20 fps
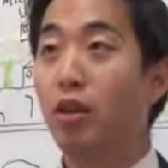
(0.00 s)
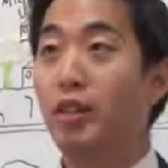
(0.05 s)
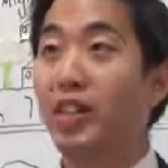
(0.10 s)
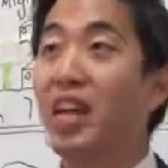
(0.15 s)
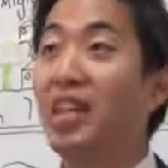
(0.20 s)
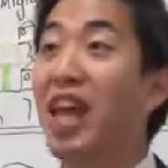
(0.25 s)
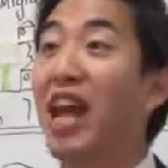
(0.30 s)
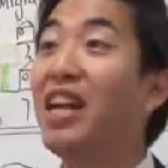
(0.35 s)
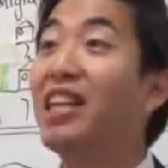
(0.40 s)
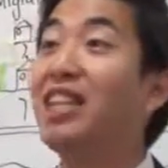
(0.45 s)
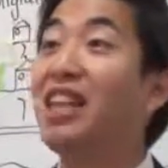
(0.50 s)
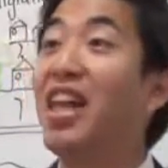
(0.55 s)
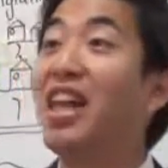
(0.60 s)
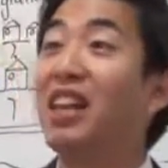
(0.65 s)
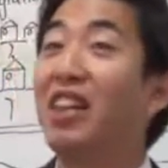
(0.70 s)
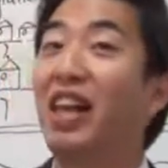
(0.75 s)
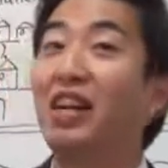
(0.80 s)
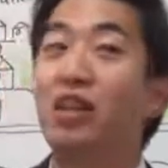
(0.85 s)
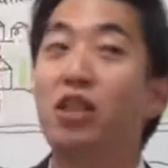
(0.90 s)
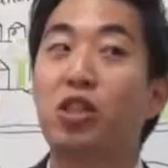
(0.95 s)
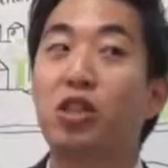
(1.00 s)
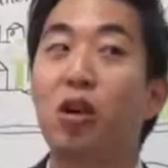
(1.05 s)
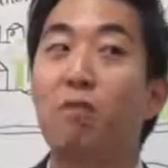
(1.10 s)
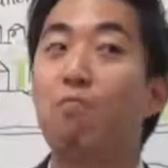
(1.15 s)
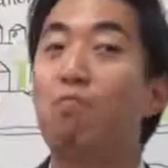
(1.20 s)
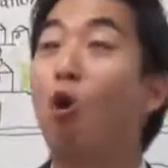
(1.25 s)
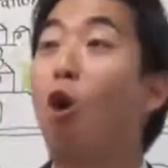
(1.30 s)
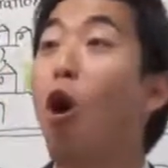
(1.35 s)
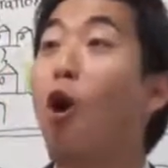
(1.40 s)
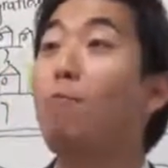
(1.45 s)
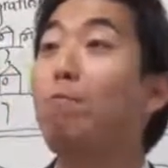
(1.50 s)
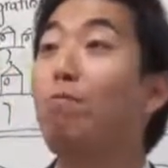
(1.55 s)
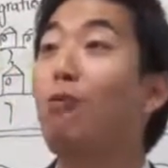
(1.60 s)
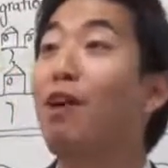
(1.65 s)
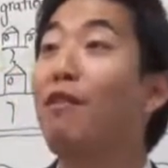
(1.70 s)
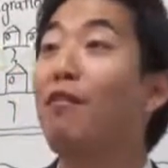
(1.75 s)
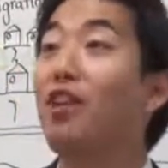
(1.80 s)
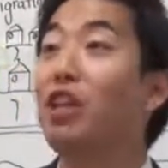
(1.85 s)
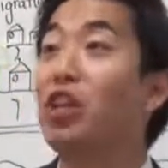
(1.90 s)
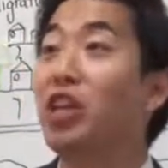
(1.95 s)
See, they think they deserve more
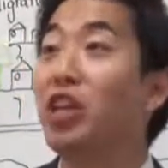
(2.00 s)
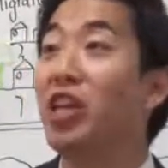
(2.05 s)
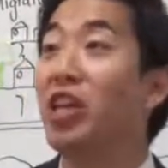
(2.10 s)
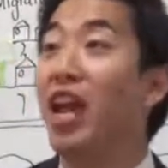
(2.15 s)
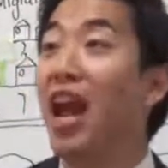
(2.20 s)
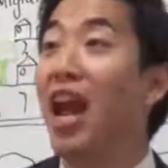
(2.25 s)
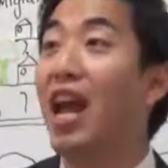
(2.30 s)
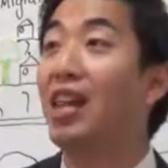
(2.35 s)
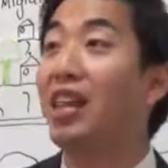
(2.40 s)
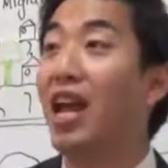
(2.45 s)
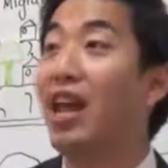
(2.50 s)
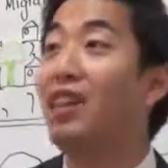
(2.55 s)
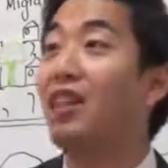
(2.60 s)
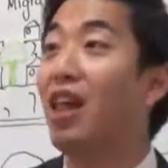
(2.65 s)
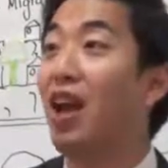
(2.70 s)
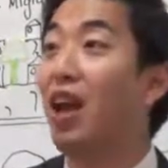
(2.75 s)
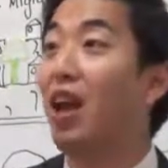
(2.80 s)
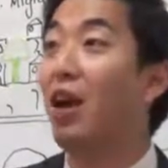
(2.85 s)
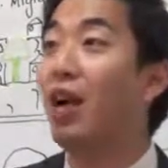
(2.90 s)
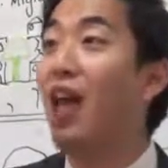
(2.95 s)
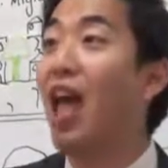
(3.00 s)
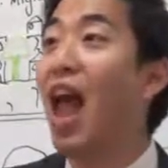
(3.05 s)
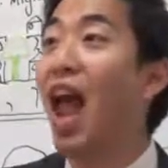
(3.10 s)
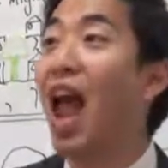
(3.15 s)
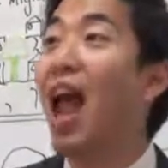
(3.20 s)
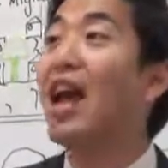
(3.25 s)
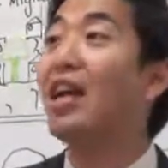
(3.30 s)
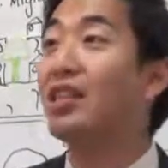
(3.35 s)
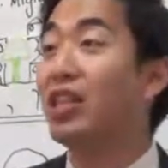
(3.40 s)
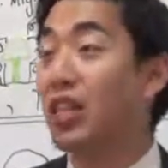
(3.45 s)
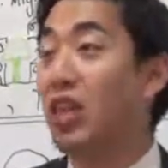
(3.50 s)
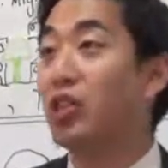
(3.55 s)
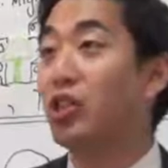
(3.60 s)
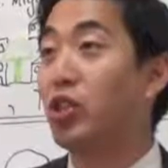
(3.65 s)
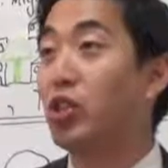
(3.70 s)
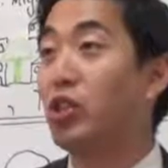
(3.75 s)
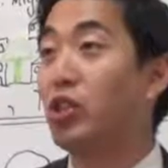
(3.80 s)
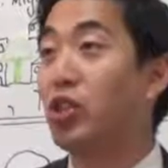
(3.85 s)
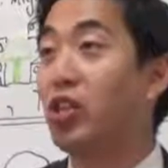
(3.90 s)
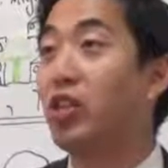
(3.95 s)
privilege today than their
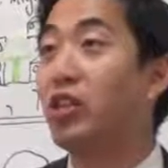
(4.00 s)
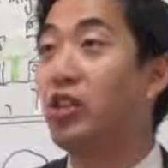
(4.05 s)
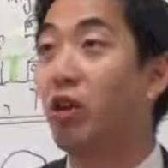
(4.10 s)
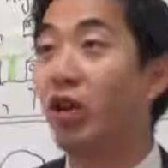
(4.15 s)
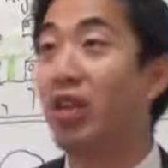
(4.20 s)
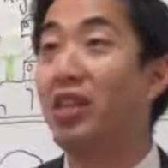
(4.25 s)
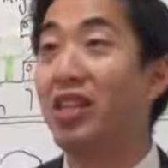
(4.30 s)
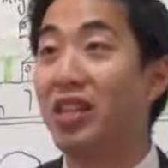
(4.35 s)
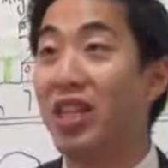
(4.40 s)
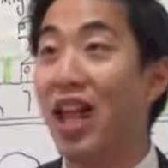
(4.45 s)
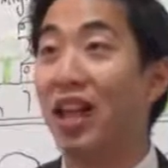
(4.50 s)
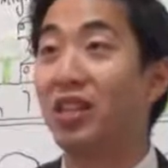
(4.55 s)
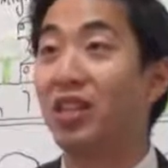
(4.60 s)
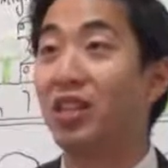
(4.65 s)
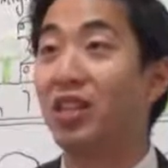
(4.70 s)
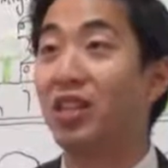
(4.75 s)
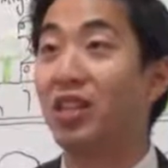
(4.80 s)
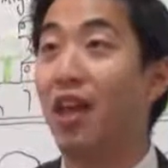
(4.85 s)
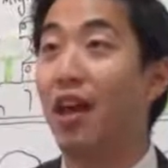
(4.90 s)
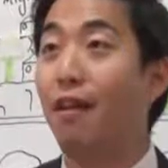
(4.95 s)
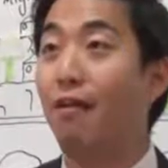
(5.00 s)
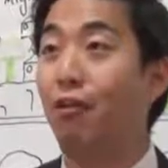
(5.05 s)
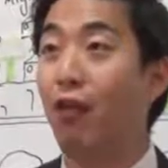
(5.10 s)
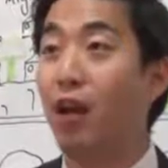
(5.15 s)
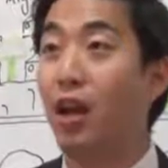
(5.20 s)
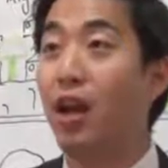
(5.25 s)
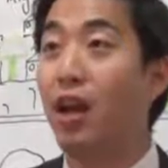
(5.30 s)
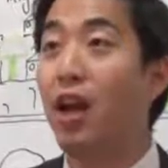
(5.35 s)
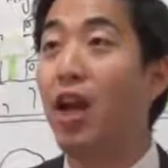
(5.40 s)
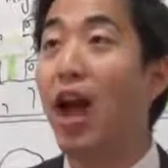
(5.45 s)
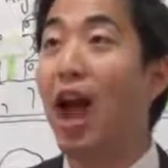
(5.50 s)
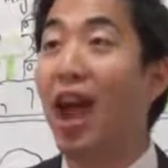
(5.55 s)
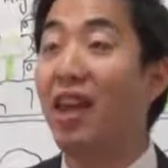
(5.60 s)
ancestors did during the days of slavery.